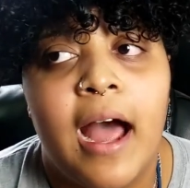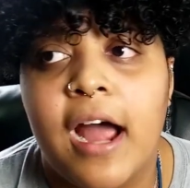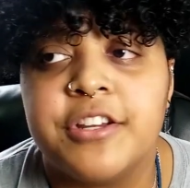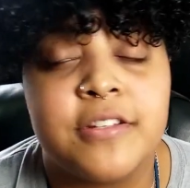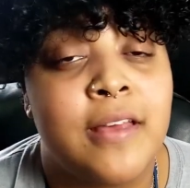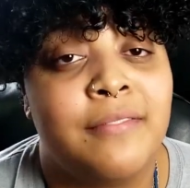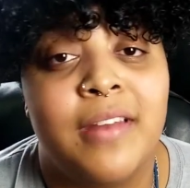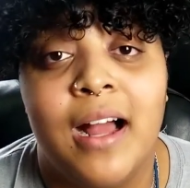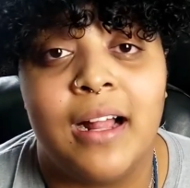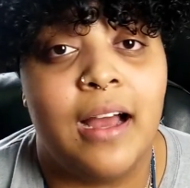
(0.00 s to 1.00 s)
I just have
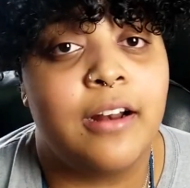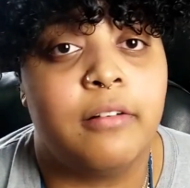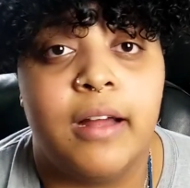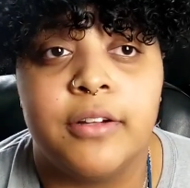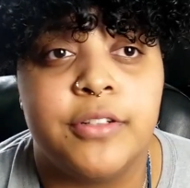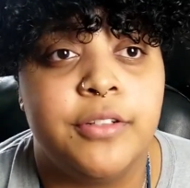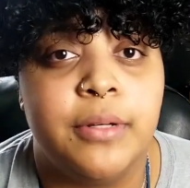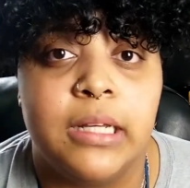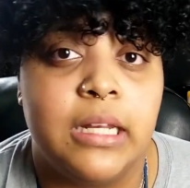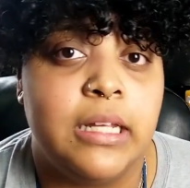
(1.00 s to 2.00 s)
not gotten around to
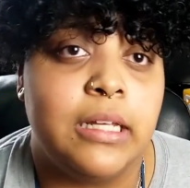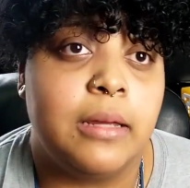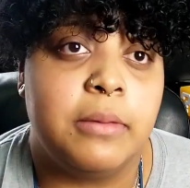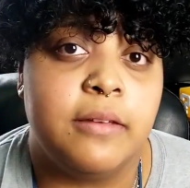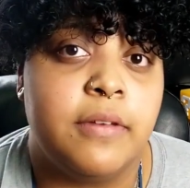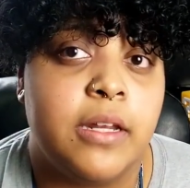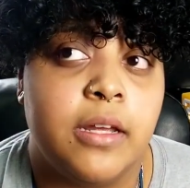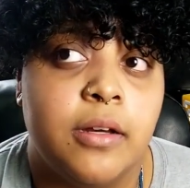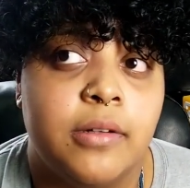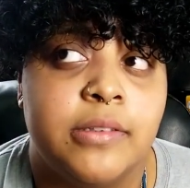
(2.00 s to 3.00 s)
doing any gaming
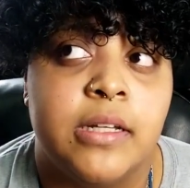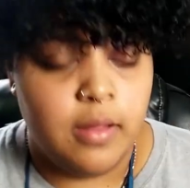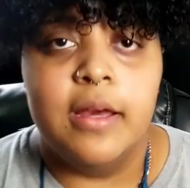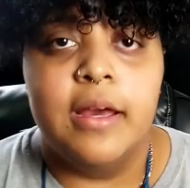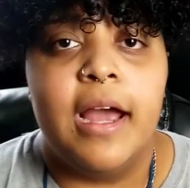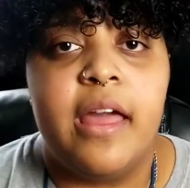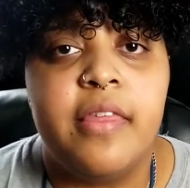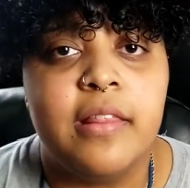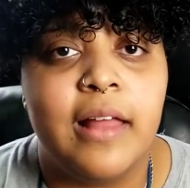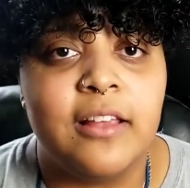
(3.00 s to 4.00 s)
videos. And
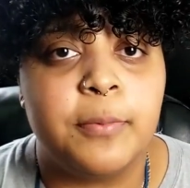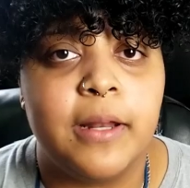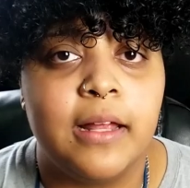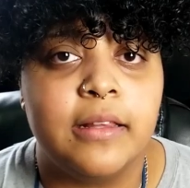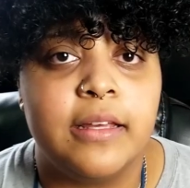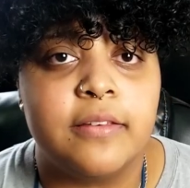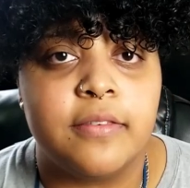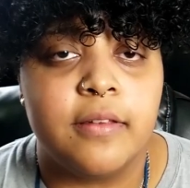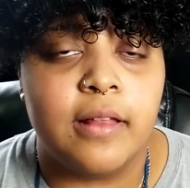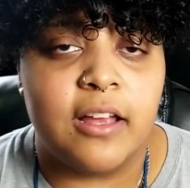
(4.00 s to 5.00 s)
then last but not least,
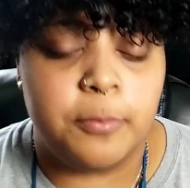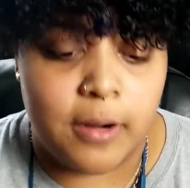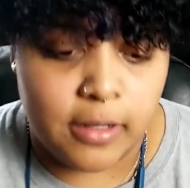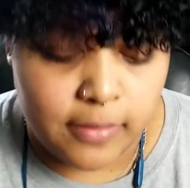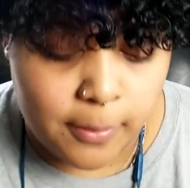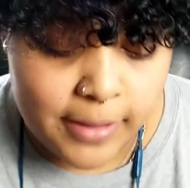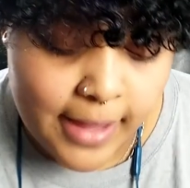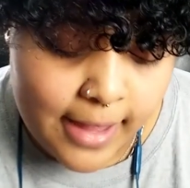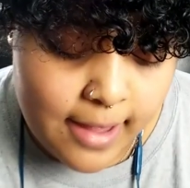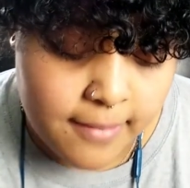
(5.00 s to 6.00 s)
the last product that we
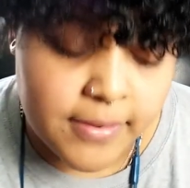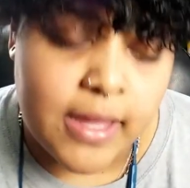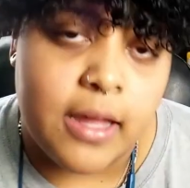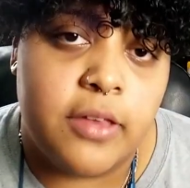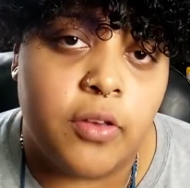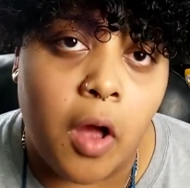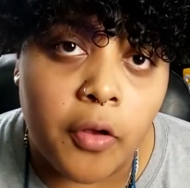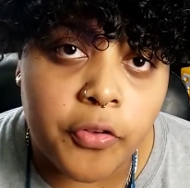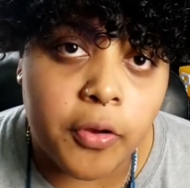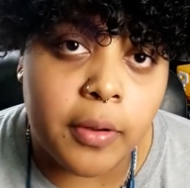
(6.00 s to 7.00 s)
have is
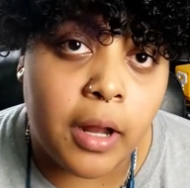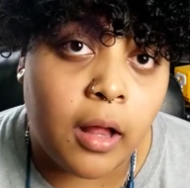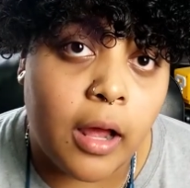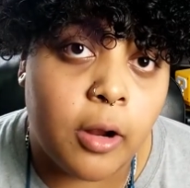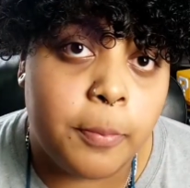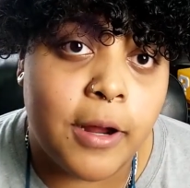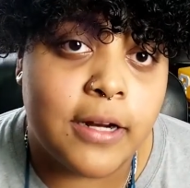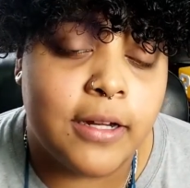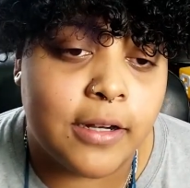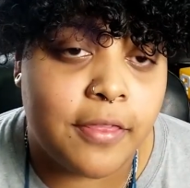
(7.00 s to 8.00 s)
also an Elgato
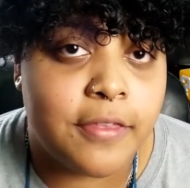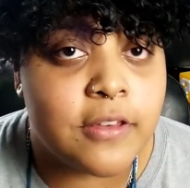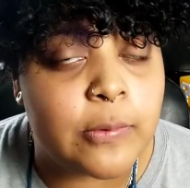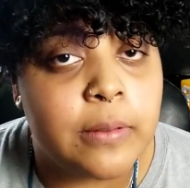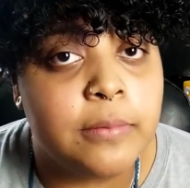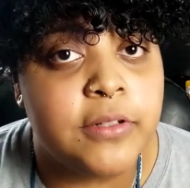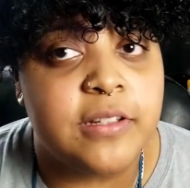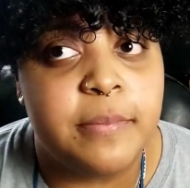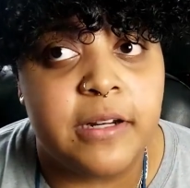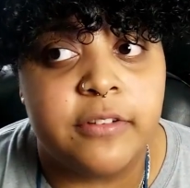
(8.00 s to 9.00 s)
product. This one was
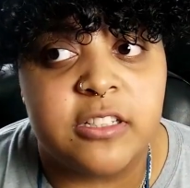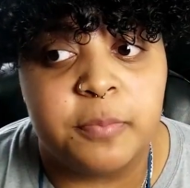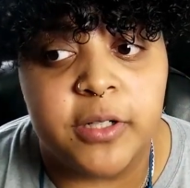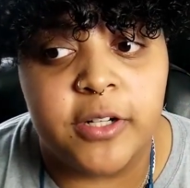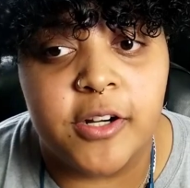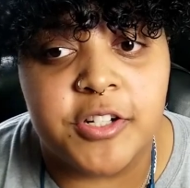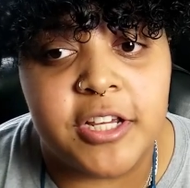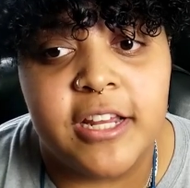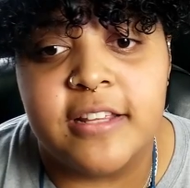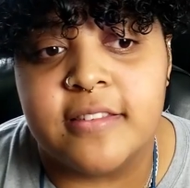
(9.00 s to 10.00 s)
a bit of a splurge.
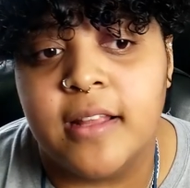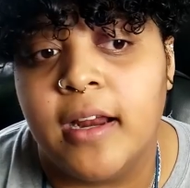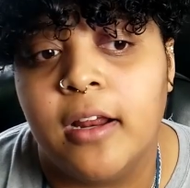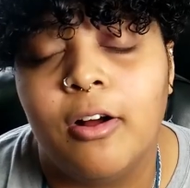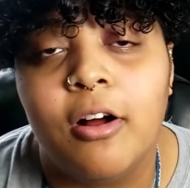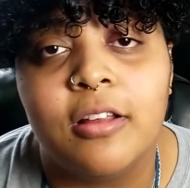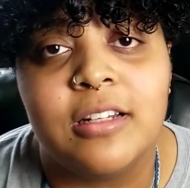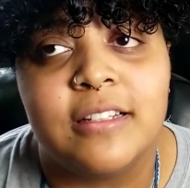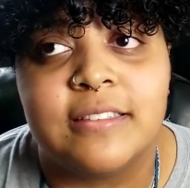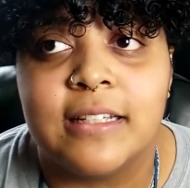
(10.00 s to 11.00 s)
It is not at all a
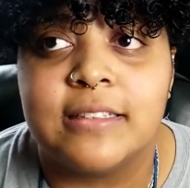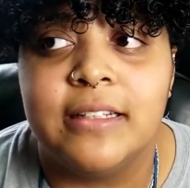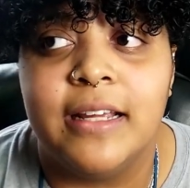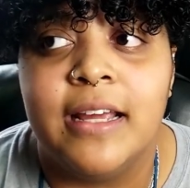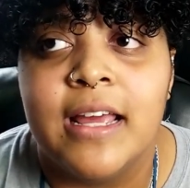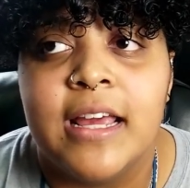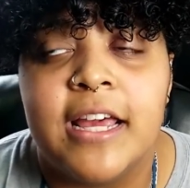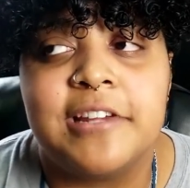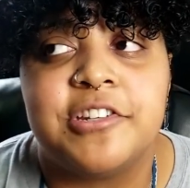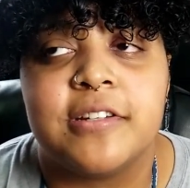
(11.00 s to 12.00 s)
necessity.
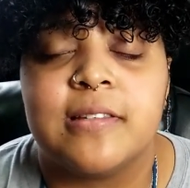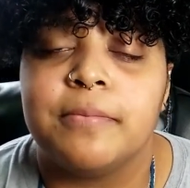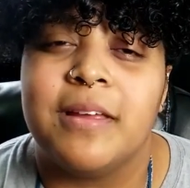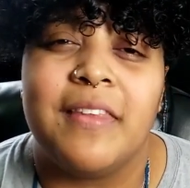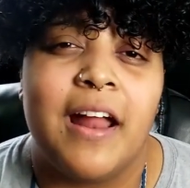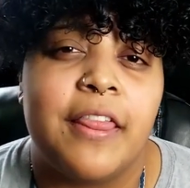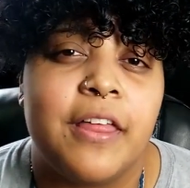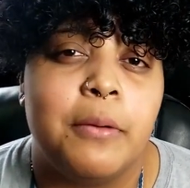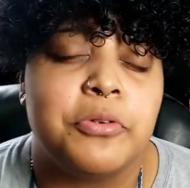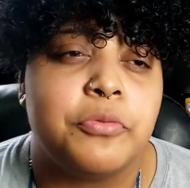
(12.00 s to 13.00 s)
It's just something that I
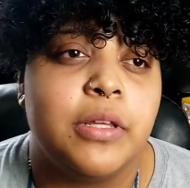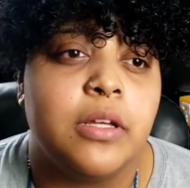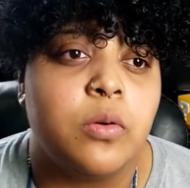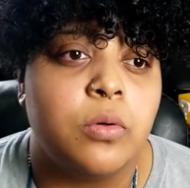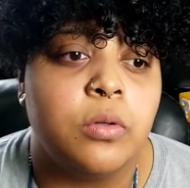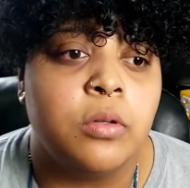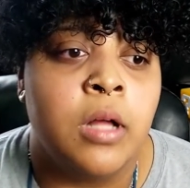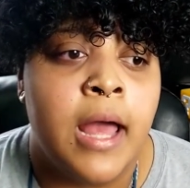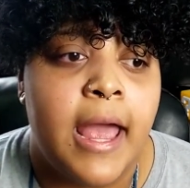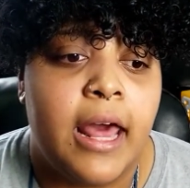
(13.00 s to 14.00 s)
thought was really cool.
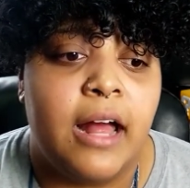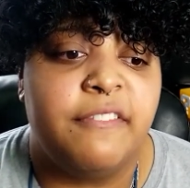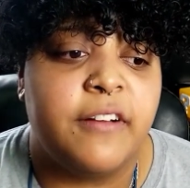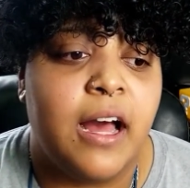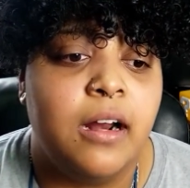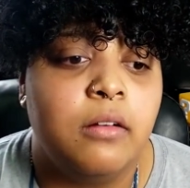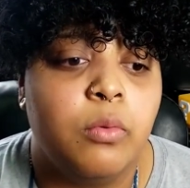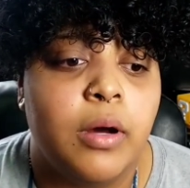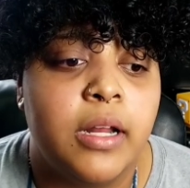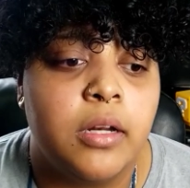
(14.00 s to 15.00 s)
And I've kind of
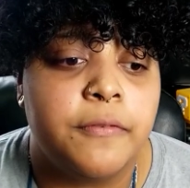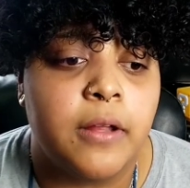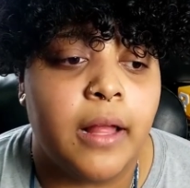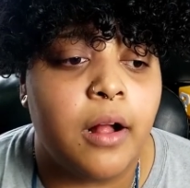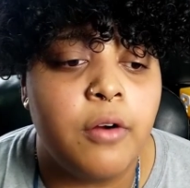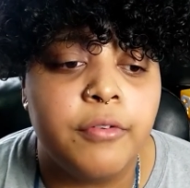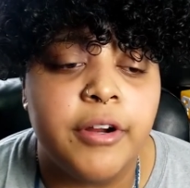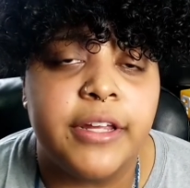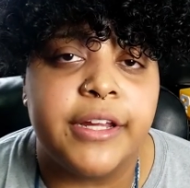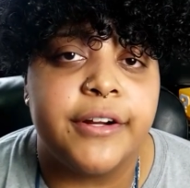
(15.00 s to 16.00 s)
wanted for like over
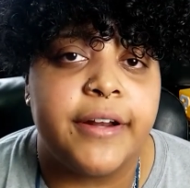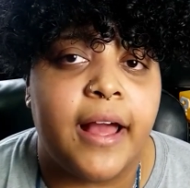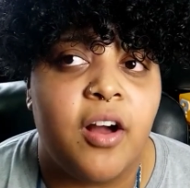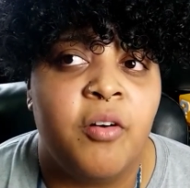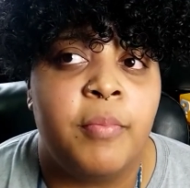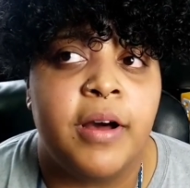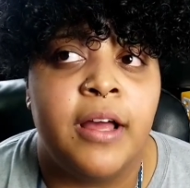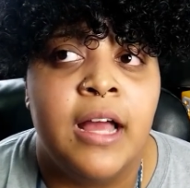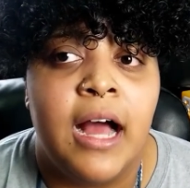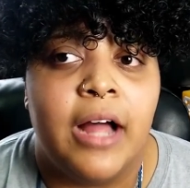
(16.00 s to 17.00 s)
a year now,
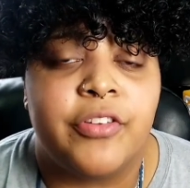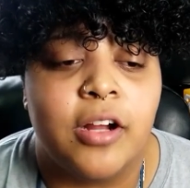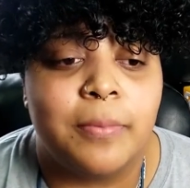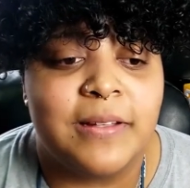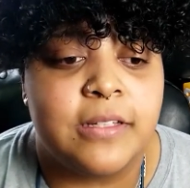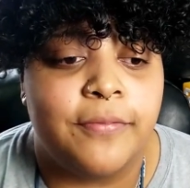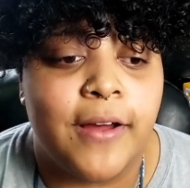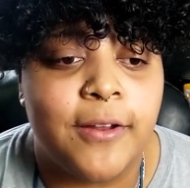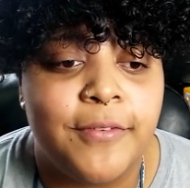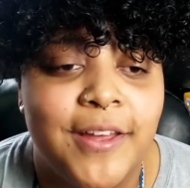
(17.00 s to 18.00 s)
but I talked myself
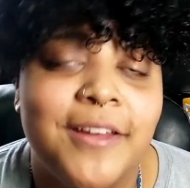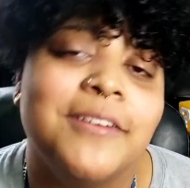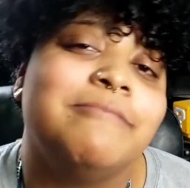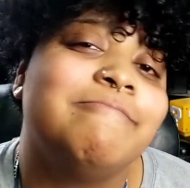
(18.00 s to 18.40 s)
out of it.